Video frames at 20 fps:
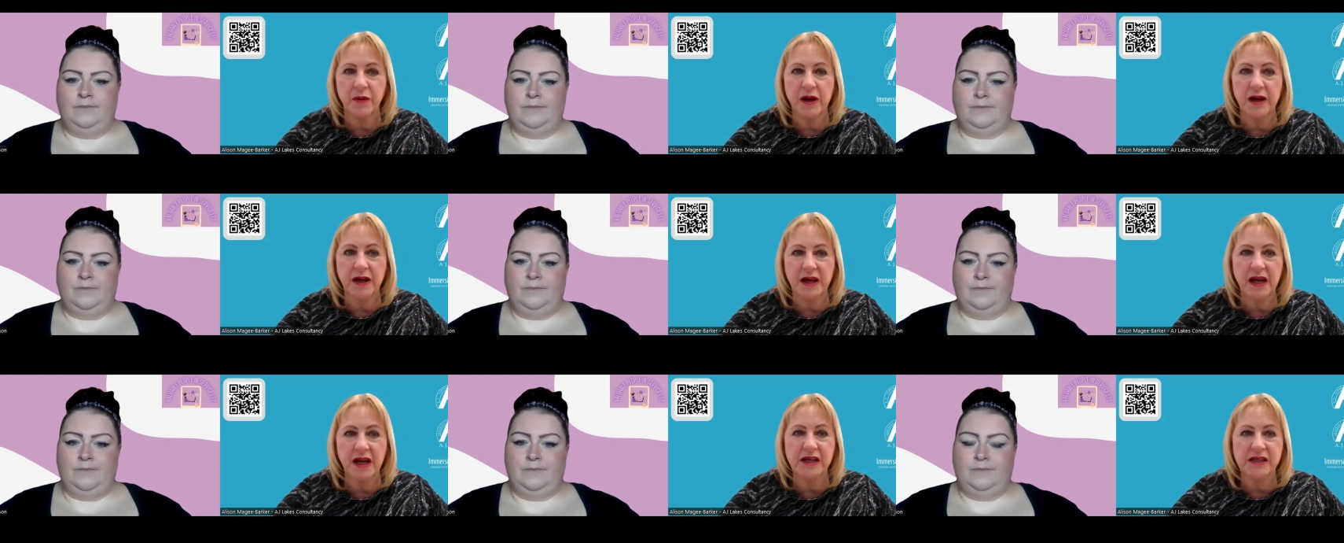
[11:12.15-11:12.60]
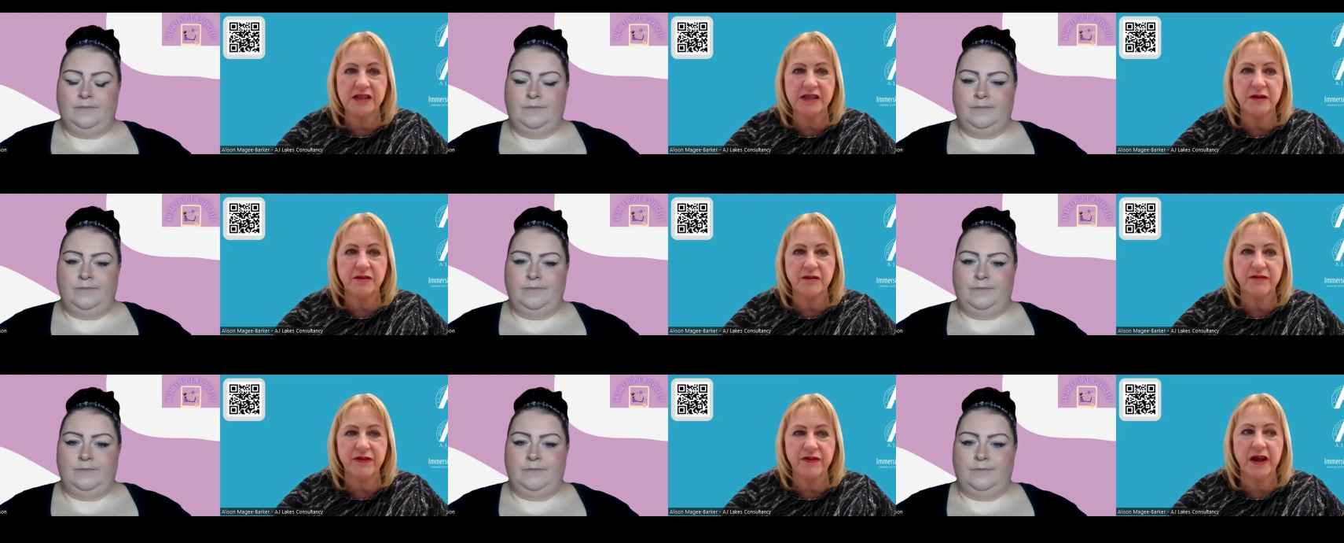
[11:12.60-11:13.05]
Speaker 1: We need
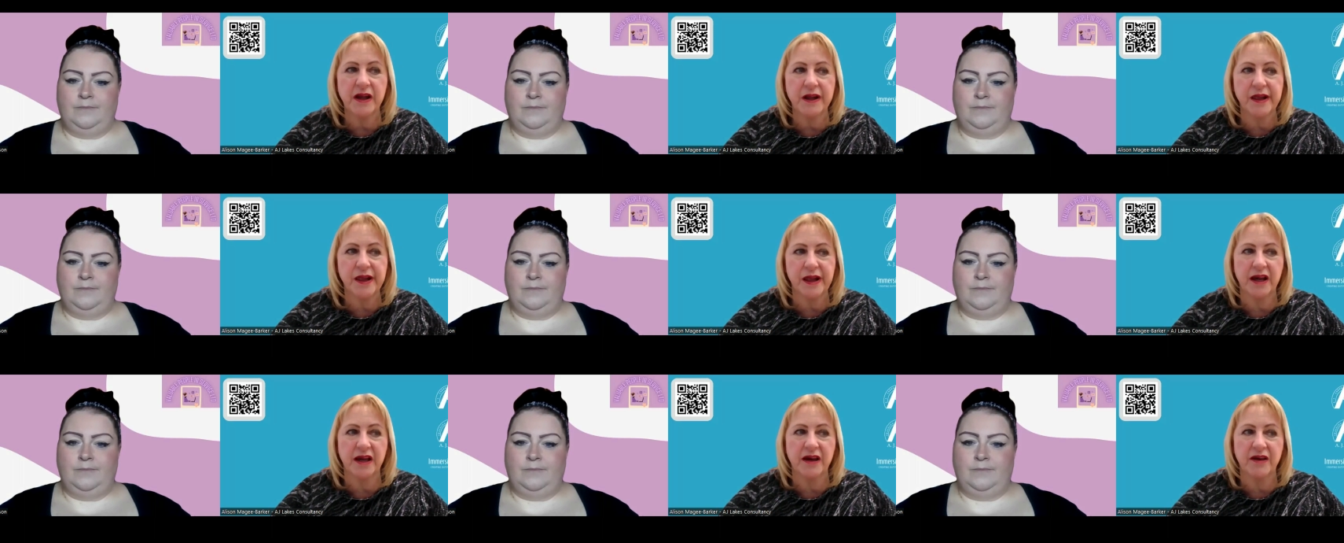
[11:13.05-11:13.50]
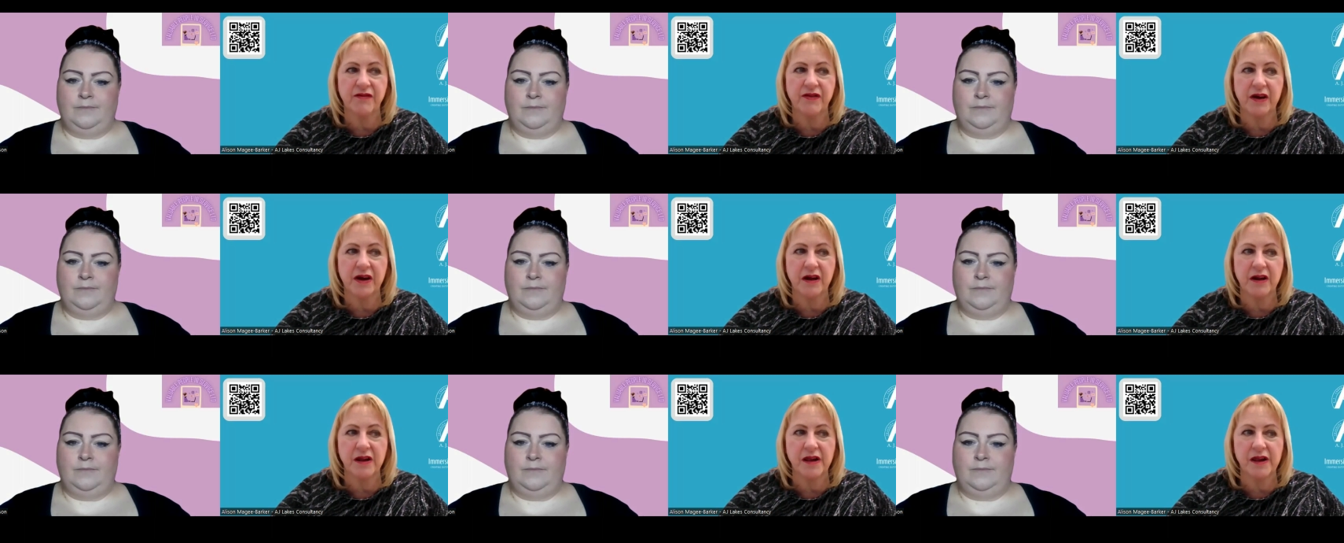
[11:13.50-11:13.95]
to feel
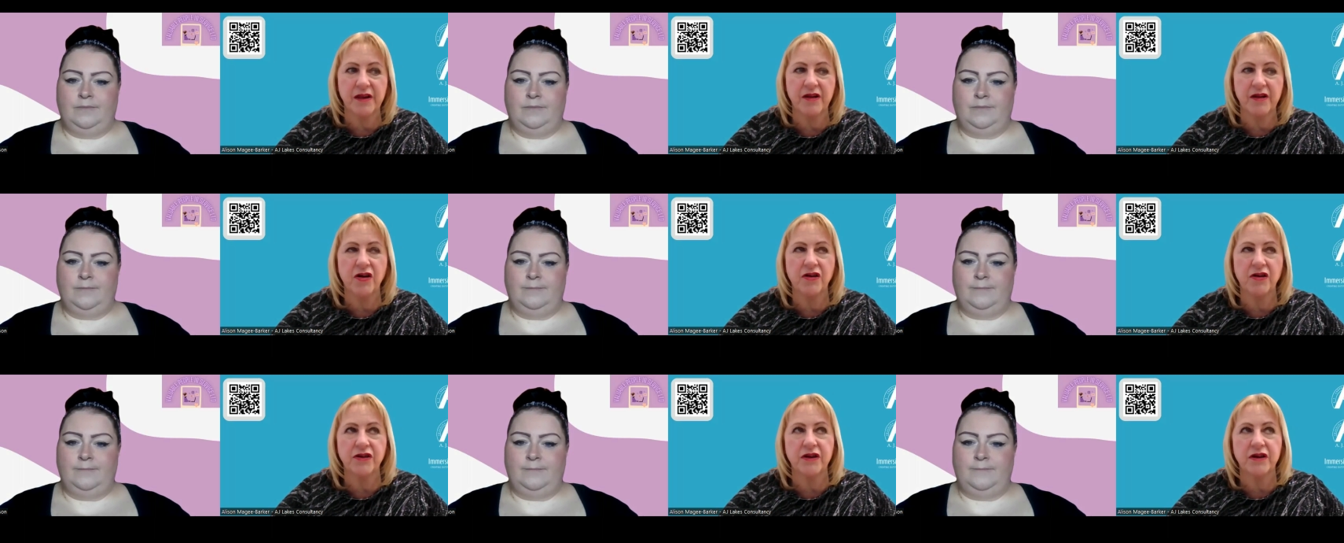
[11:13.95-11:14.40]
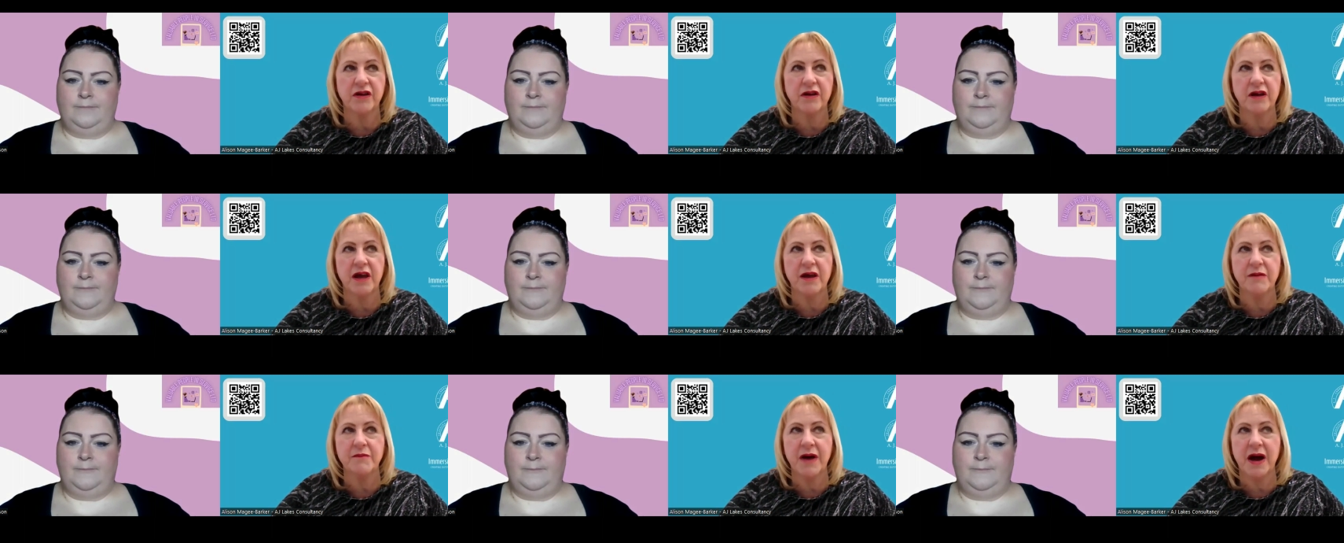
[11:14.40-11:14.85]
significance, not
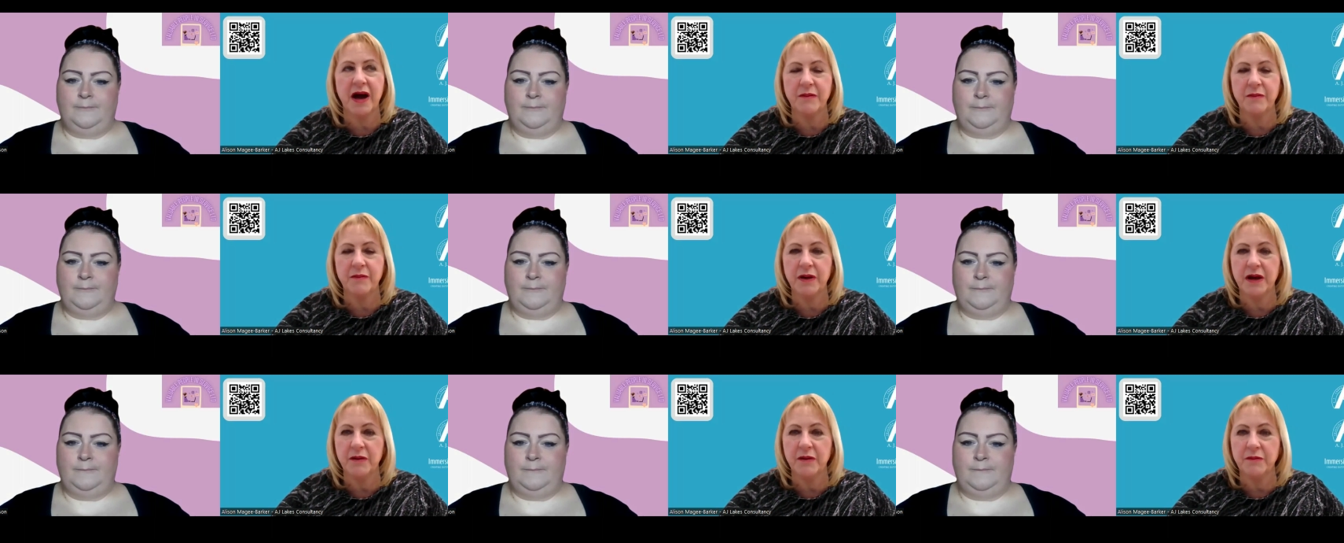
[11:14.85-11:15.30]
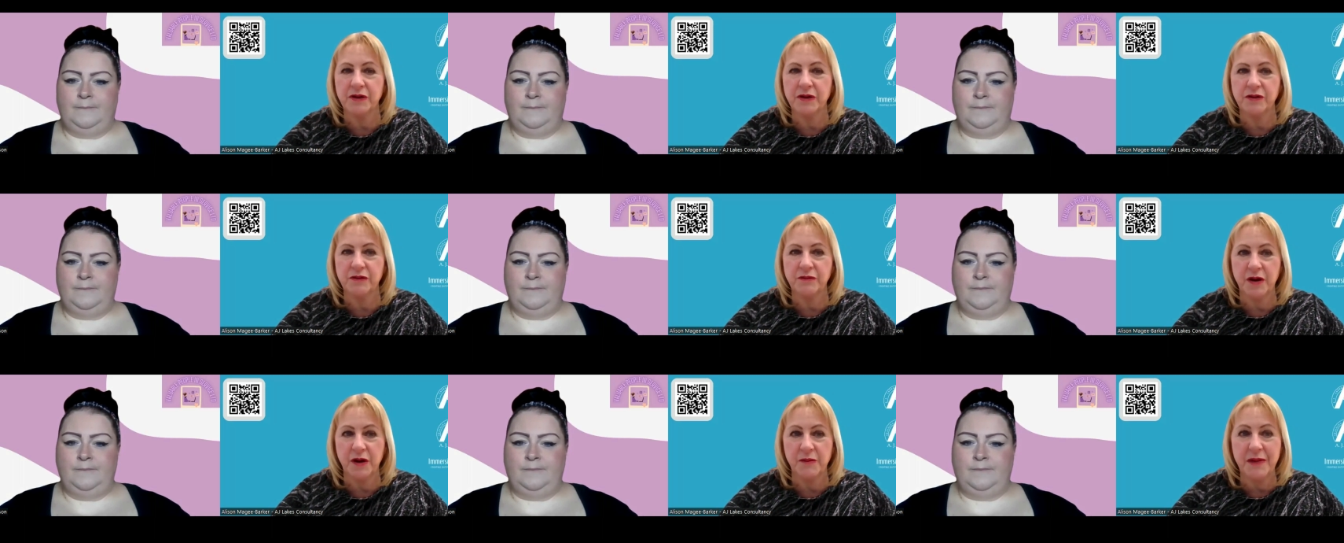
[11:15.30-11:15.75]
that it might be
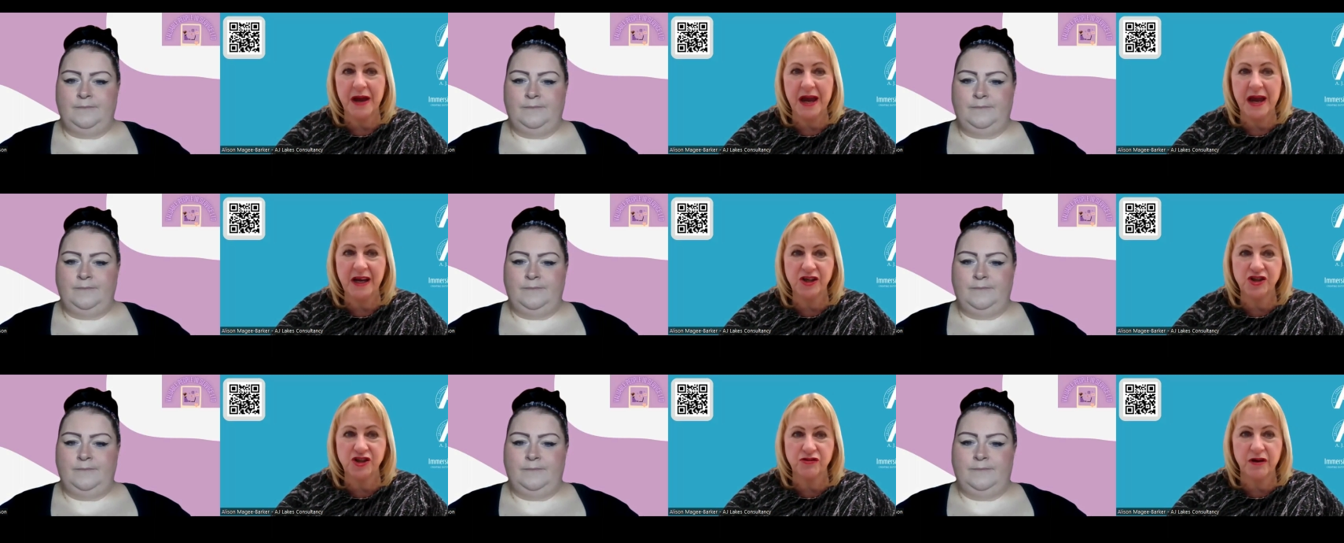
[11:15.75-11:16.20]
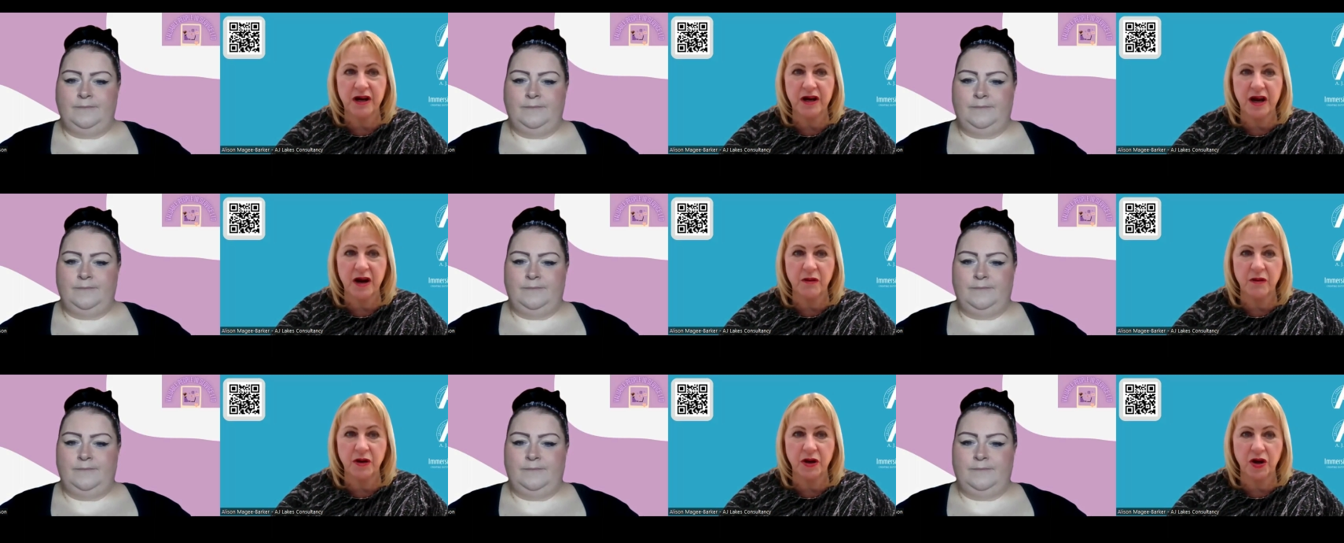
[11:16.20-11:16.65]
a, a, major
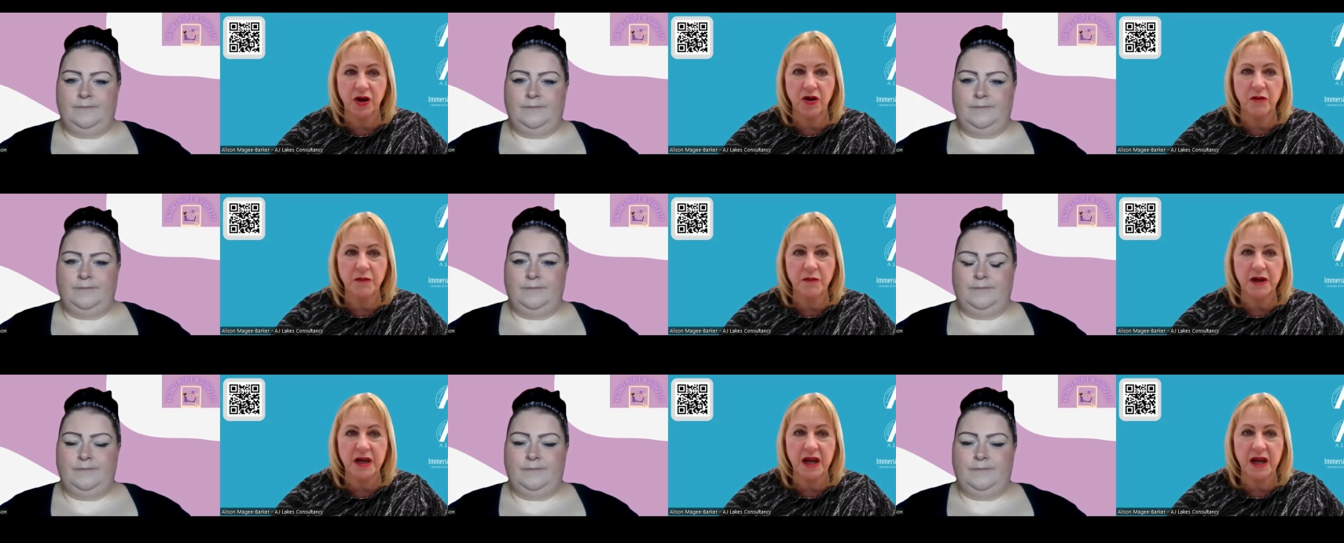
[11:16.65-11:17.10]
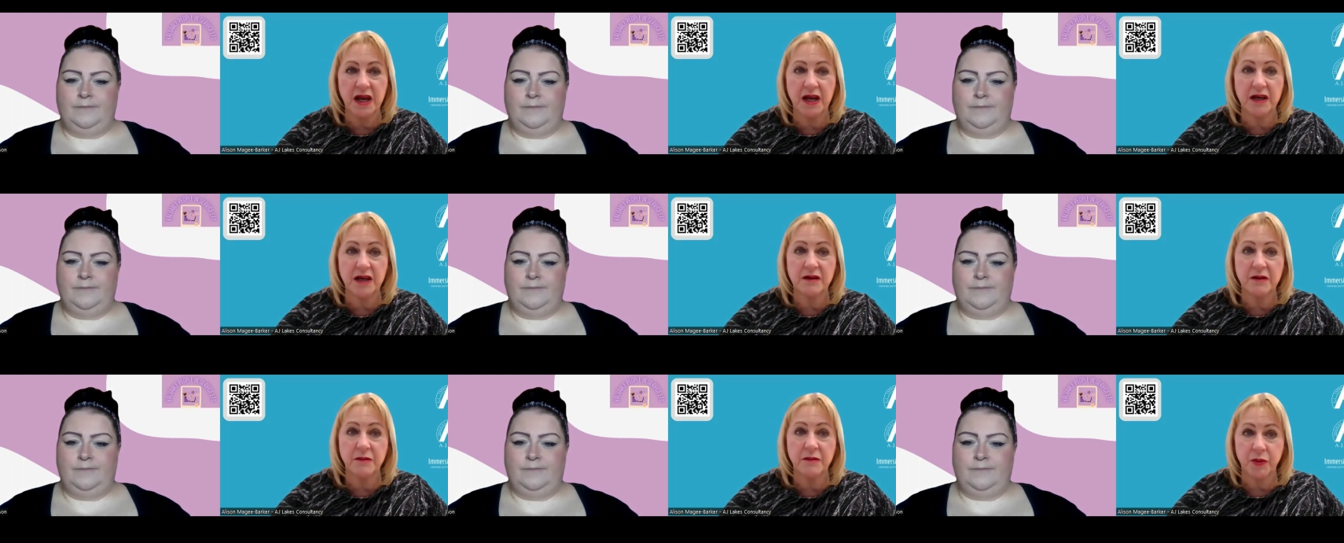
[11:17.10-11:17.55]
in our human
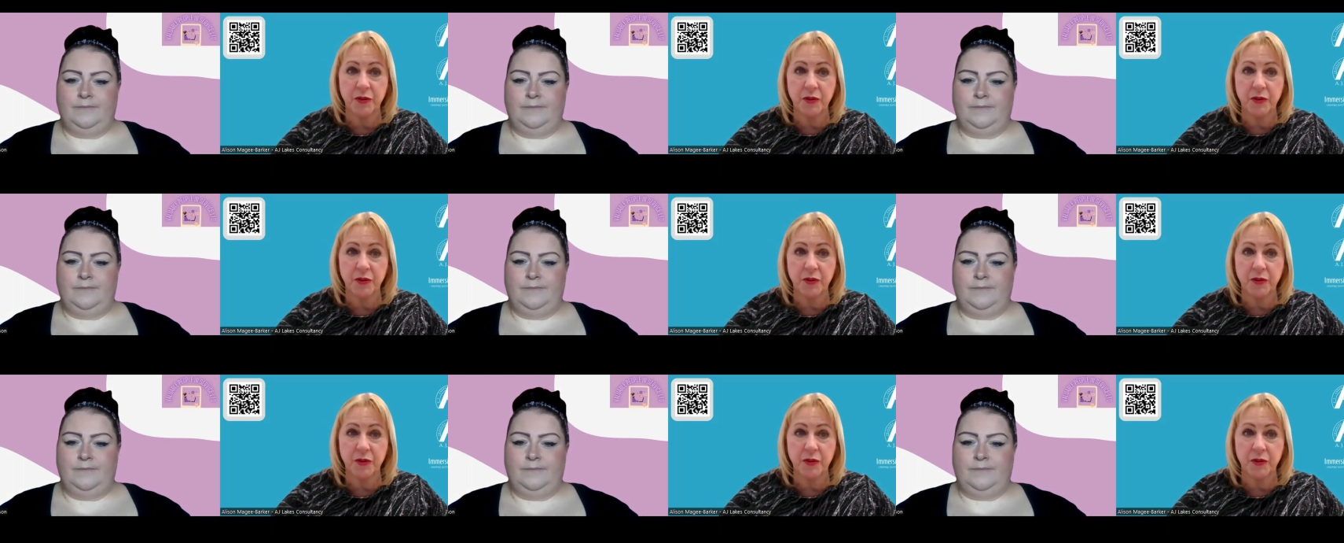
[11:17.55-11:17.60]
need,